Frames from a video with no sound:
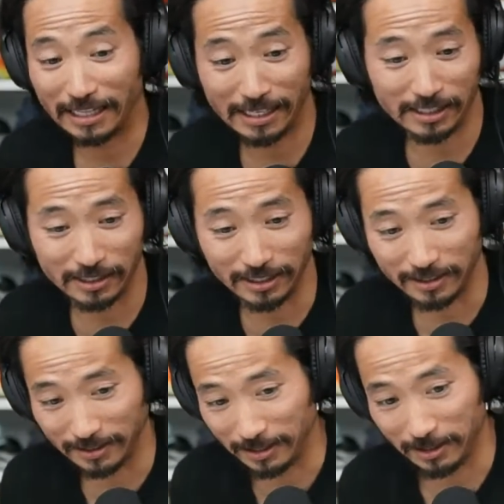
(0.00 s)
That's like
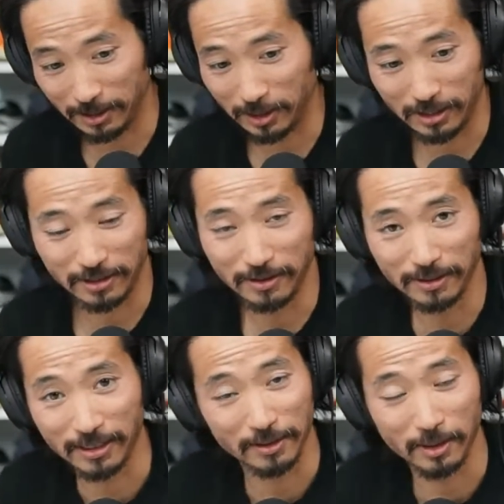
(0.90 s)

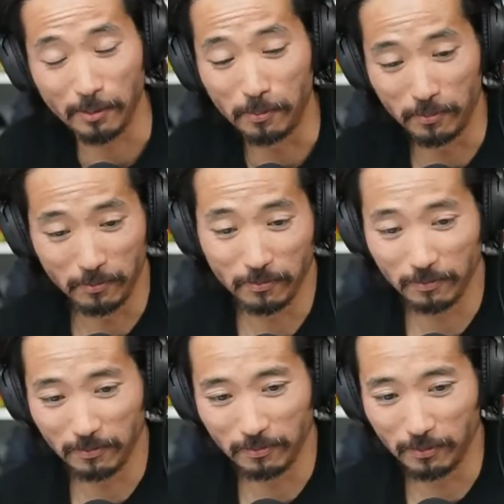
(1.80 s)
the the, the
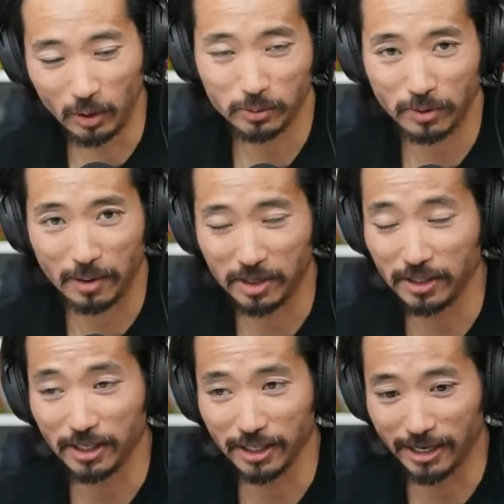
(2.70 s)
most
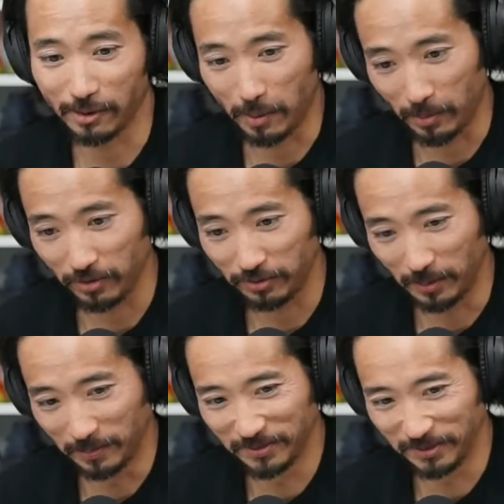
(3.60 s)
prominent thing that I remember
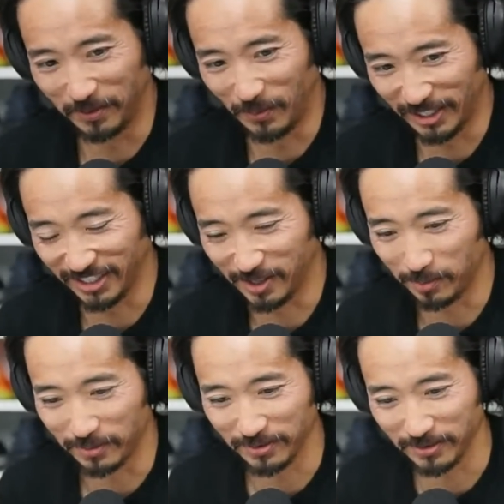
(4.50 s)
from from watching
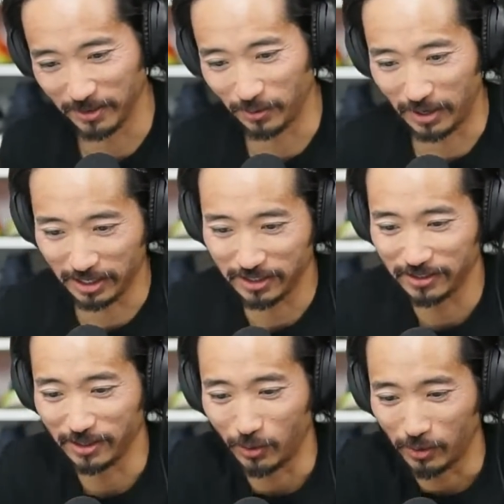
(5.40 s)
the the
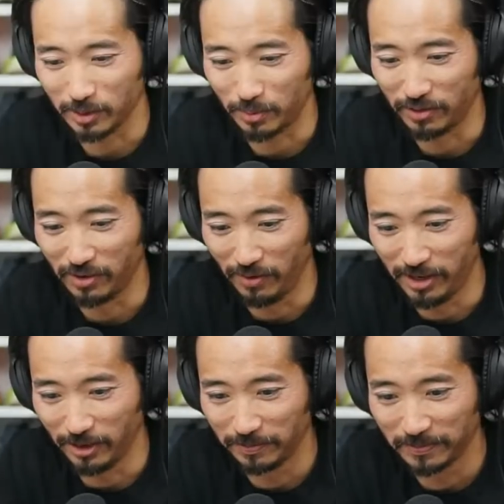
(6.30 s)
race, the course preview
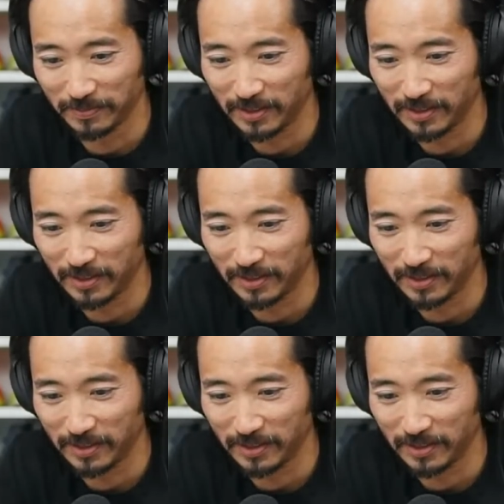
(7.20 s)
video.